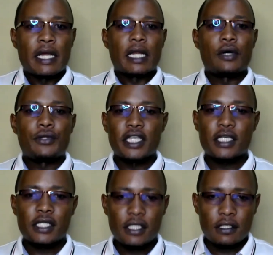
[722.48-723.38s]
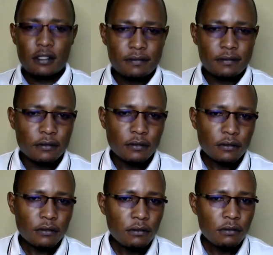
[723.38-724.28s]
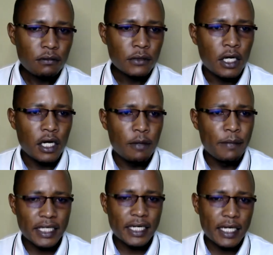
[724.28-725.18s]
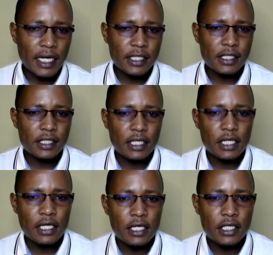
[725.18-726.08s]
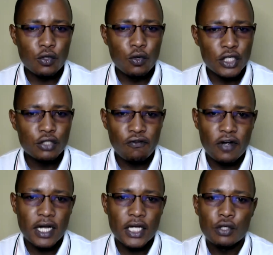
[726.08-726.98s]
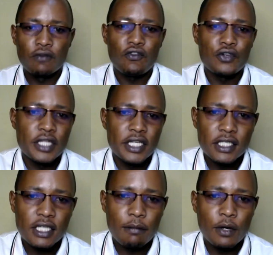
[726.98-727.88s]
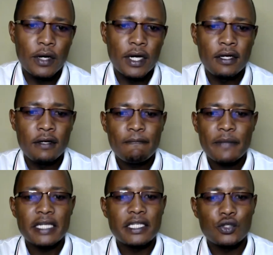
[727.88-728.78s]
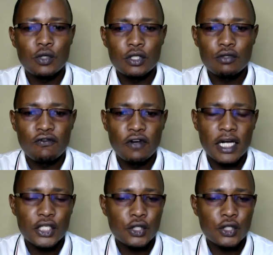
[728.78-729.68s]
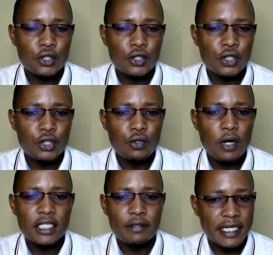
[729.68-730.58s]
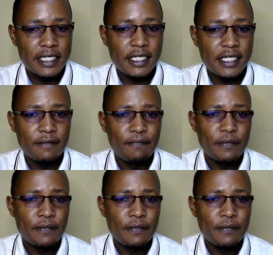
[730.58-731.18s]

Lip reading: Now, this masterclass is going to focus on 4 things. Number one, it is going to focus on you as a presenter.